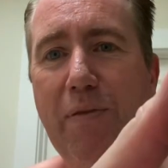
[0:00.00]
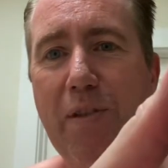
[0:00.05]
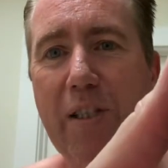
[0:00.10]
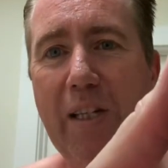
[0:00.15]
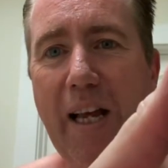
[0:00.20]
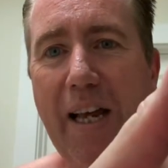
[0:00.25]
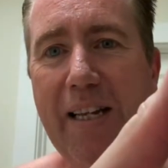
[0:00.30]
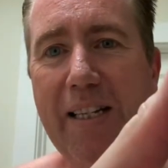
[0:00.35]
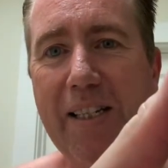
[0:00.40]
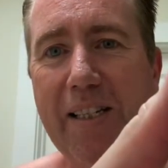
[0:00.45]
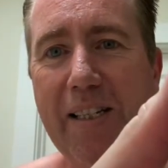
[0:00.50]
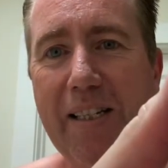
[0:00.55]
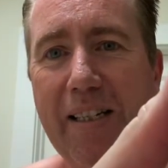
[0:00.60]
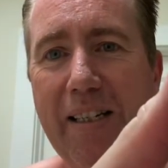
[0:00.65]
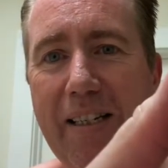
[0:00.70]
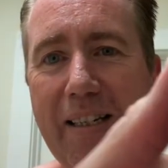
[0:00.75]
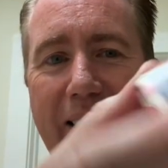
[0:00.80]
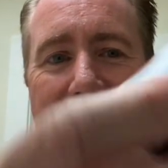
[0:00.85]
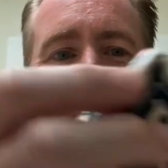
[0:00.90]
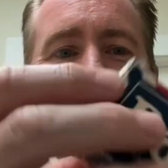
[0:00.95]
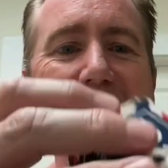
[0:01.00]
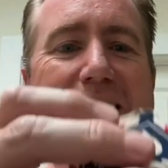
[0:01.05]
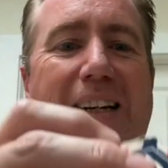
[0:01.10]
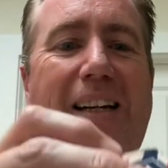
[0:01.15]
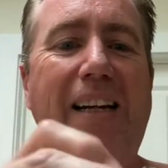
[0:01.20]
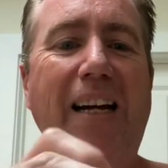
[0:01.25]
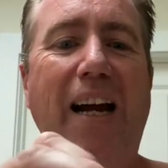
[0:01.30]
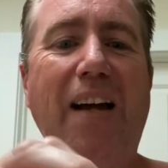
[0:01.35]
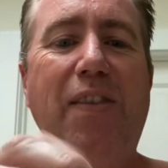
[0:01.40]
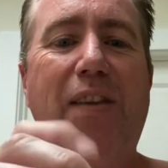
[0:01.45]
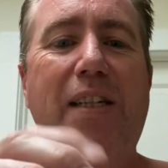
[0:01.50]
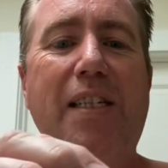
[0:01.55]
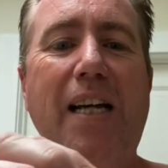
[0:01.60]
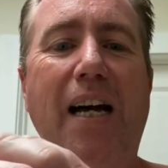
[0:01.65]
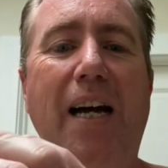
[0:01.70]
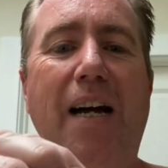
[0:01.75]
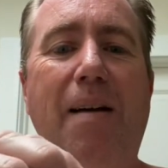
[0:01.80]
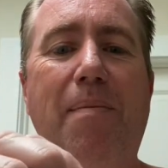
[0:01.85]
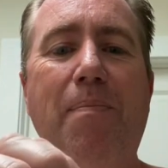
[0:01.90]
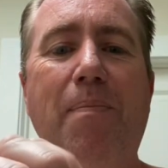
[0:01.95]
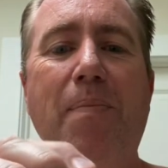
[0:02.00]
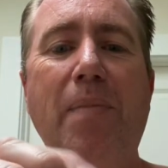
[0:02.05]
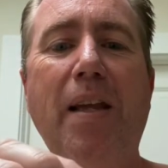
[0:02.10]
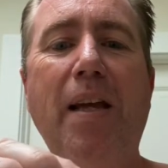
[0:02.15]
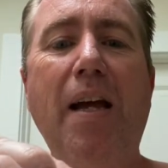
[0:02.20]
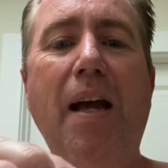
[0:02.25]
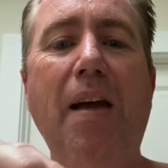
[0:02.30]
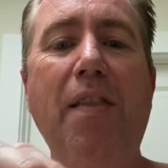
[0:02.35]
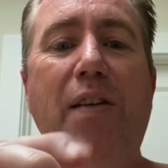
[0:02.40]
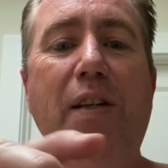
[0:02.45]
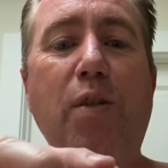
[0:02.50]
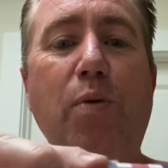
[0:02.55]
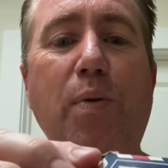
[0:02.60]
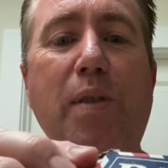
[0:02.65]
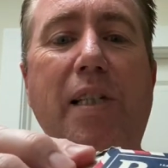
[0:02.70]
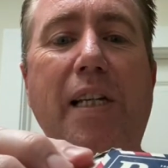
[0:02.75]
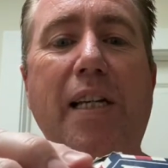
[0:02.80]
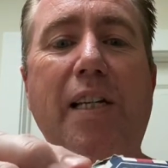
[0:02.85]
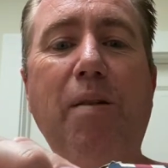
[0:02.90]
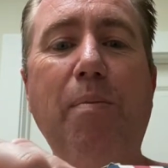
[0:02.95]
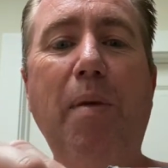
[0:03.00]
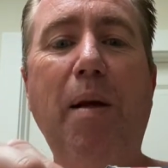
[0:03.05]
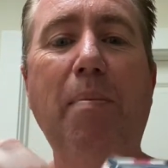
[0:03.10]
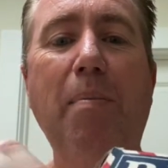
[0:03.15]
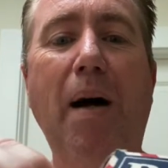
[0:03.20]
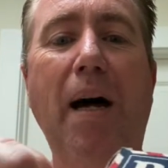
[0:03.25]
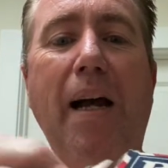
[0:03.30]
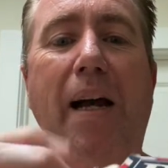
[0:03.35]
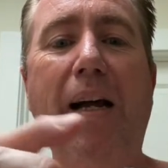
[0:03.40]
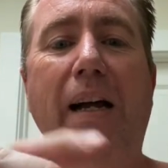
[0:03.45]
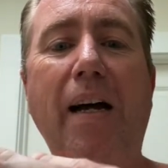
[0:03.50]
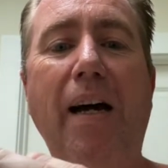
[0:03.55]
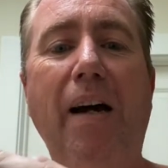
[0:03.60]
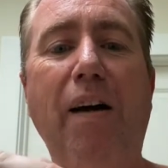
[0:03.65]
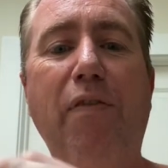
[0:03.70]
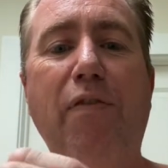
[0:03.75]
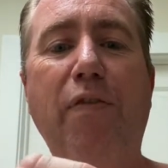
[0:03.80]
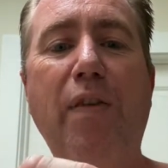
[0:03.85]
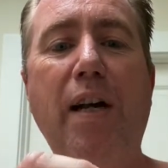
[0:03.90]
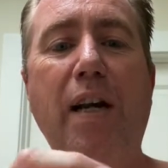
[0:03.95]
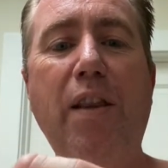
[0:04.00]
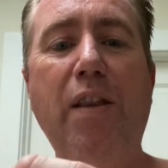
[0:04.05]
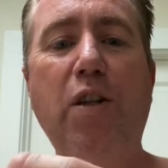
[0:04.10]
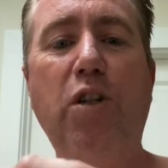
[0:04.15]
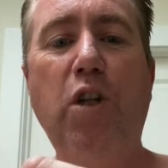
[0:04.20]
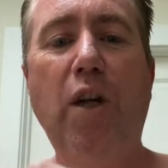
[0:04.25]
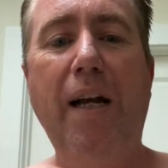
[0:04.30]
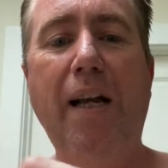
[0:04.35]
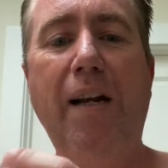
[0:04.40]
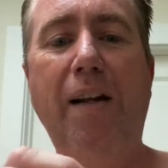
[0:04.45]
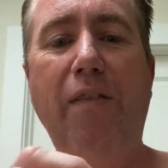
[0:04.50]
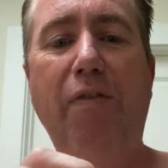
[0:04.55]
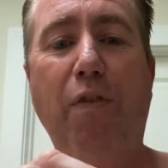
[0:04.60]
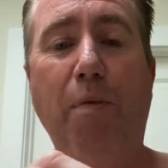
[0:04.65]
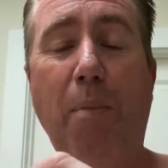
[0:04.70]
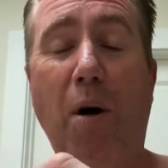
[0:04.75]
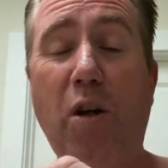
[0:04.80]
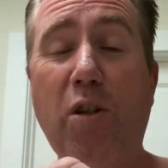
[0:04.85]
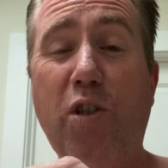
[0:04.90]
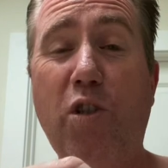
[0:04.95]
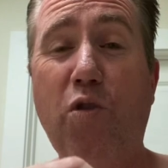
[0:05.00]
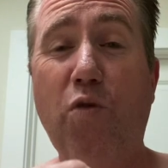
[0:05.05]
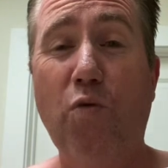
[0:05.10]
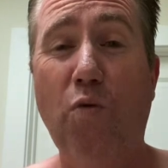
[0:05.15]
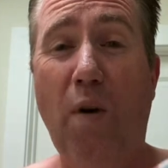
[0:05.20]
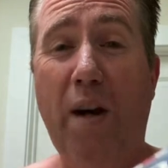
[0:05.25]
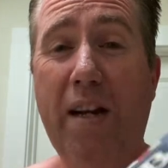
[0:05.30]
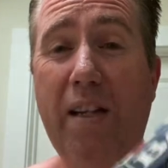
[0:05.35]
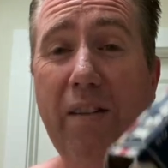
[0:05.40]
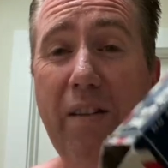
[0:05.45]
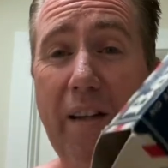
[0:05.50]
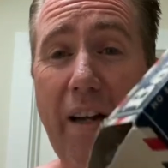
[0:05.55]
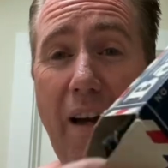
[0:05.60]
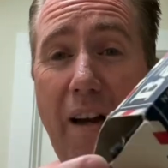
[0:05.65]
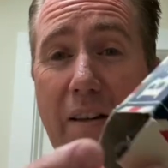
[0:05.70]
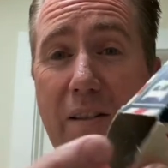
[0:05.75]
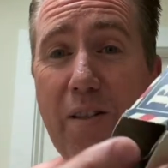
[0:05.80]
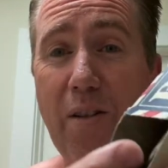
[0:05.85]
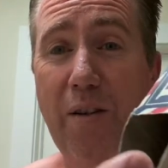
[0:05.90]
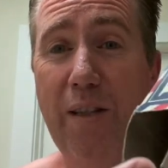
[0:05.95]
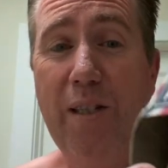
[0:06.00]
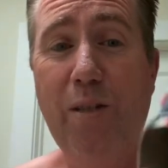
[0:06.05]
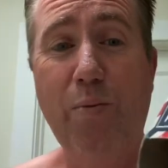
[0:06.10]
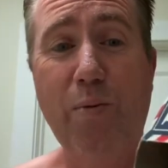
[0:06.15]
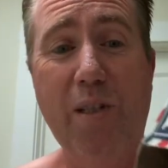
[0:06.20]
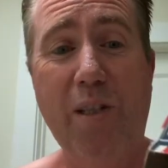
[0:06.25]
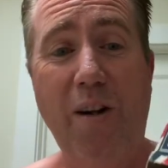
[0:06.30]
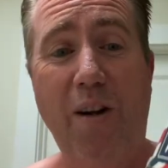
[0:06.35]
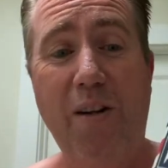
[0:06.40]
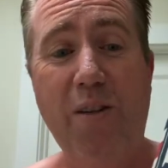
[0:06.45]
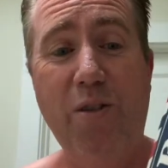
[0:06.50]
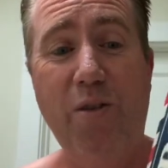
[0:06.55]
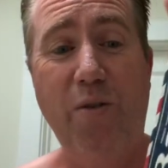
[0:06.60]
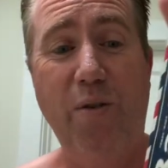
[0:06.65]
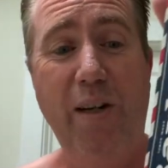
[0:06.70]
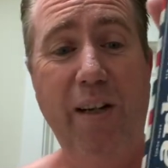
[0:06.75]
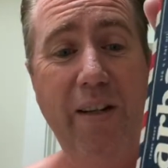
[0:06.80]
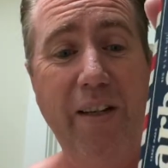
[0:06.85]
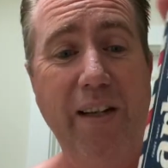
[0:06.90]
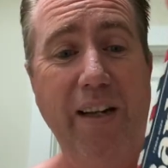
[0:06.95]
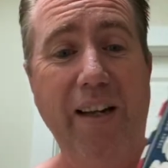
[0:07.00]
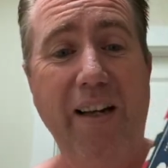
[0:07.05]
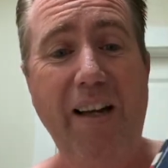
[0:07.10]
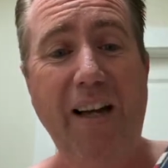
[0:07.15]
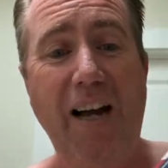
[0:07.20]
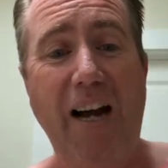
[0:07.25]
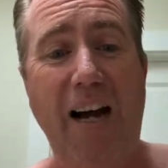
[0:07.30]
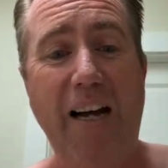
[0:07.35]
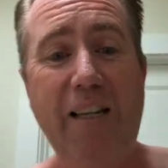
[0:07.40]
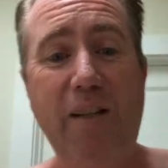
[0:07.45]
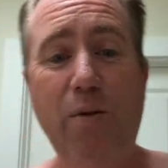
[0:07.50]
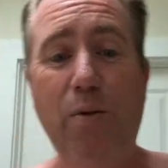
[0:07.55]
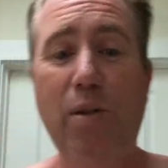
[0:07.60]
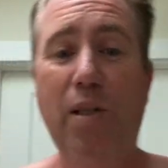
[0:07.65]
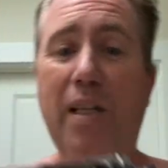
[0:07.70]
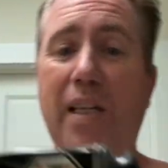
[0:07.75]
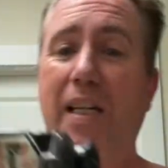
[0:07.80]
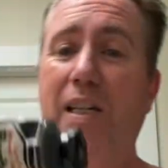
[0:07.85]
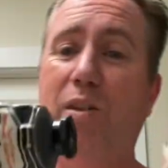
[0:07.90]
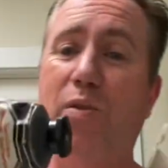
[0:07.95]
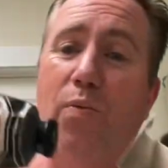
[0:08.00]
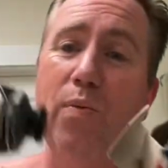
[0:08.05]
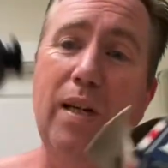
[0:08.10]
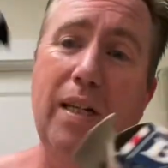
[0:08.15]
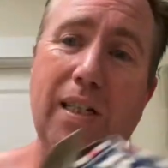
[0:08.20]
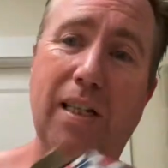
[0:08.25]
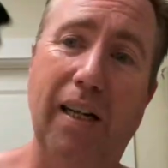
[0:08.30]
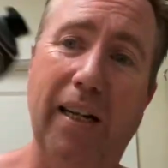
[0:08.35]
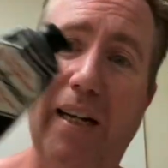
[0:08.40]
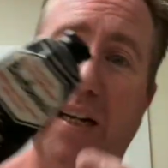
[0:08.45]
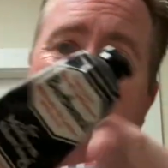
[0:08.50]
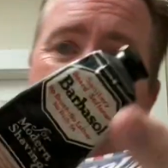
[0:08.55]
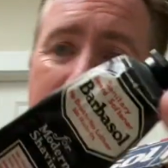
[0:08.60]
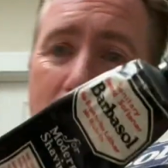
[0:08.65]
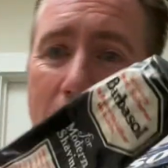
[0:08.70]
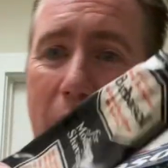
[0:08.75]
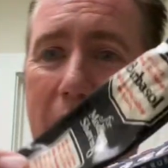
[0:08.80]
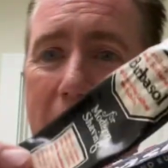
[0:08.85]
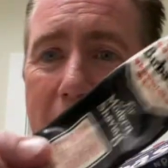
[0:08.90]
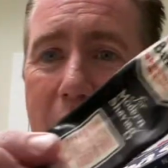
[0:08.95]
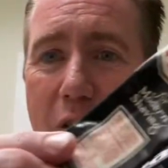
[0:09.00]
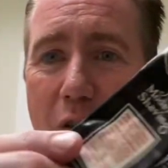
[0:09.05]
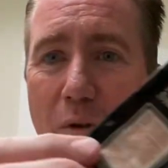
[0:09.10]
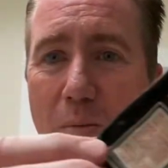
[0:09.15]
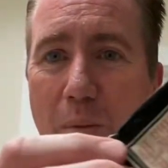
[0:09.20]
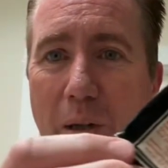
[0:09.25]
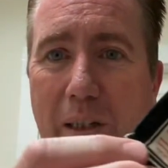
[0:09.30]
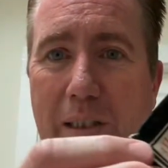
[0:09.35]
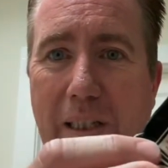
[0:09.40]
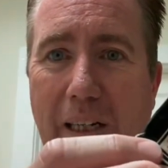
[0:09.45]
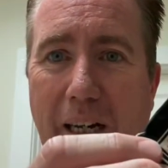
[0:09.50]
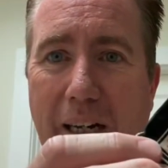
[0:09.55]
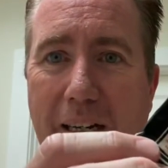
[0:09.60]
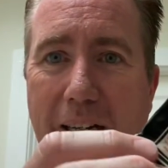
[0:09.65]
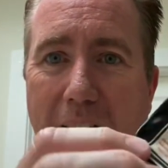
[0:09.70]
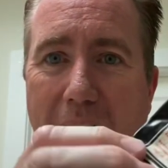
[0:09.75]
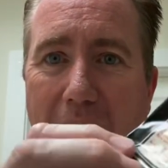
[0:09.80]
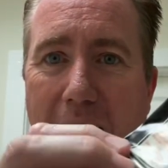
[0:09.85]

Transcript: cents at the time. This was sent to be my uh, friend of the channel from Australia. So this was in Australia. I used this recently. Here's what this tube looks like.